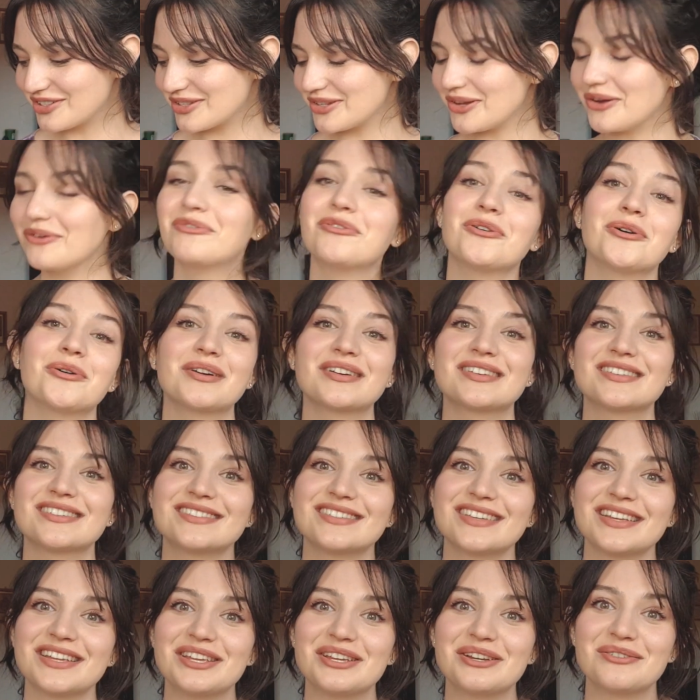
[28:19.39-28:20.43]
I look so
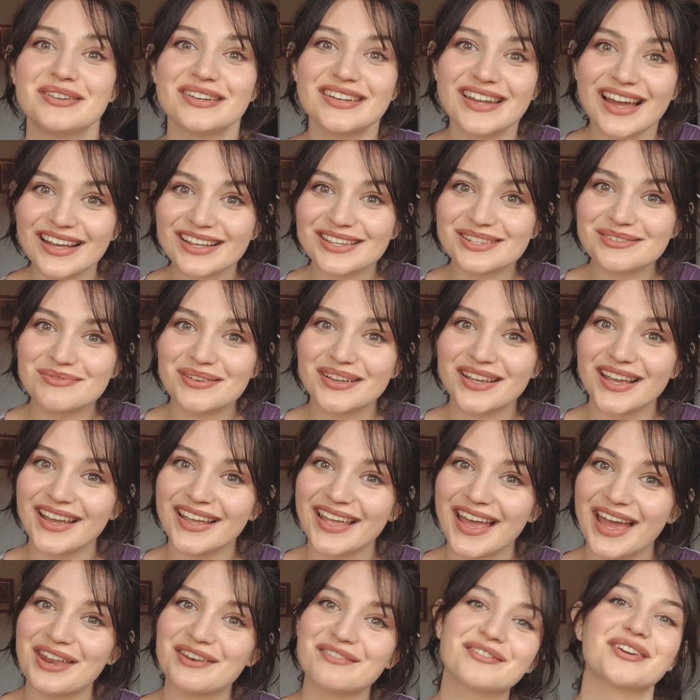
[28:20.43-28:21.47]
forward to seeing you
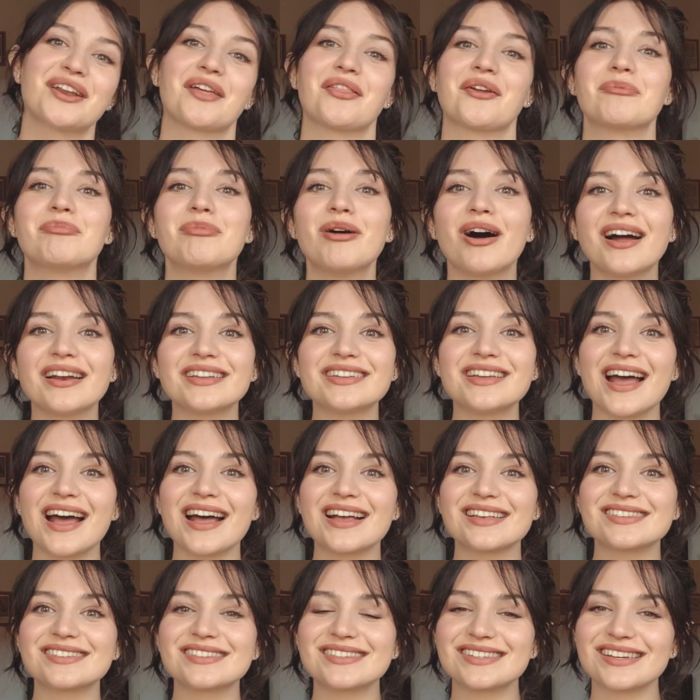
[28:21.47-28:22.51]
next week again for another
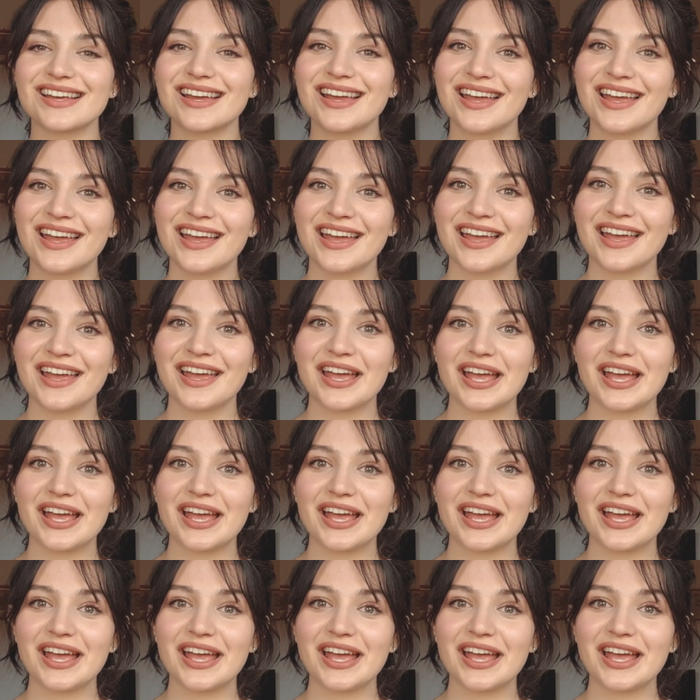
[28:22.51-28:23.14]
podcast.